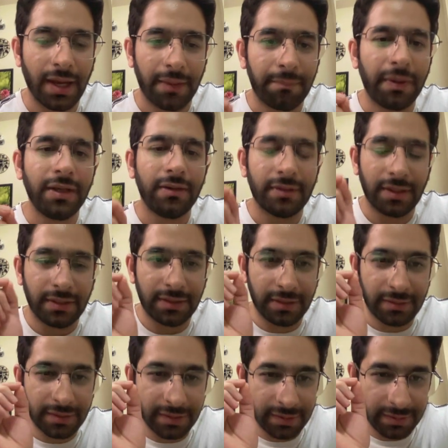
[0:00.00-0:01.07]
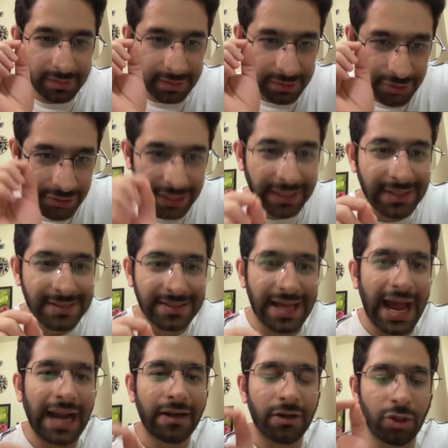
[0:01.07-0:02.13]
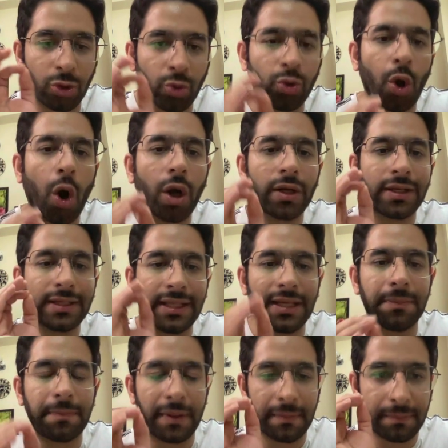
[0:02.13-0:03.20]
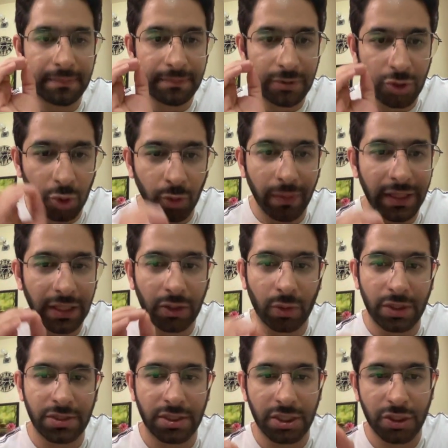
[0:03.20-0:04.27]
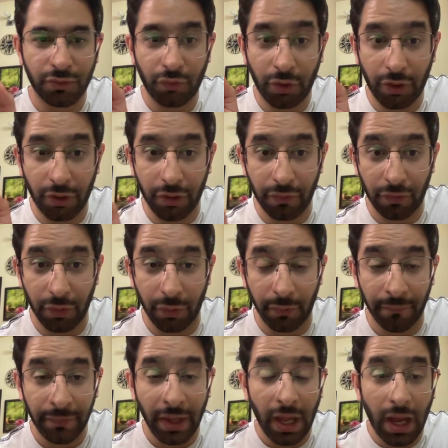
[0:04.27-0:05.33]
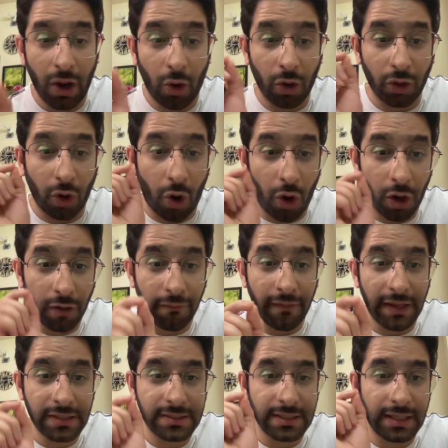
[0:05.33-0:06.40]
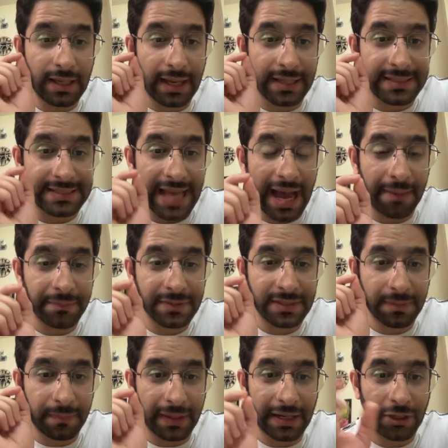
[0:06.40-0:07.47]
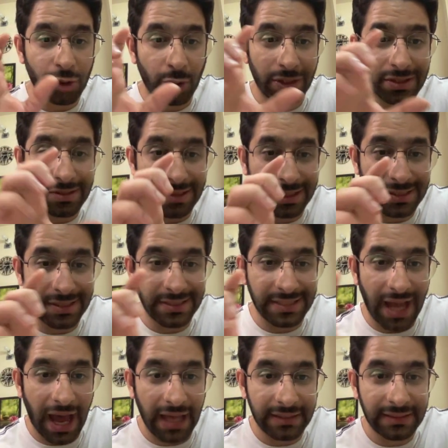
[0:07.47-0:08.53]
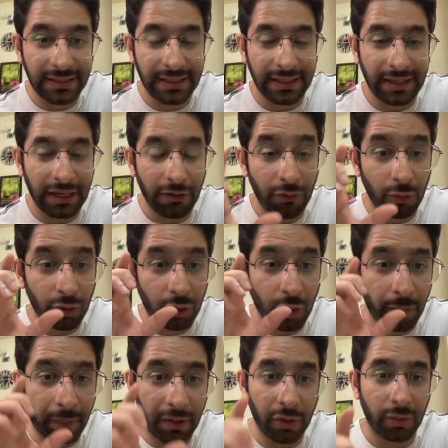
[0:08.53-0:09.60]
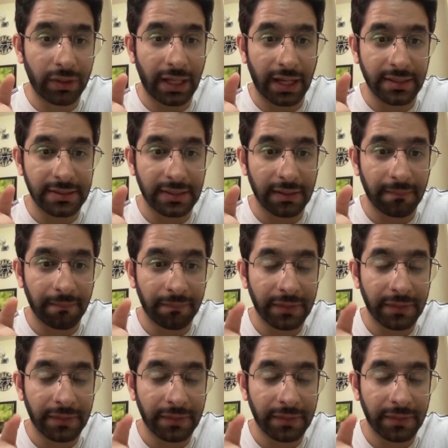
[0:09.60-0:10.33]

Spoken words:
But the trick is that do not keep too many questions for review. Aur always exam se pehle jo instructions aate hain, unko padho dhyan se.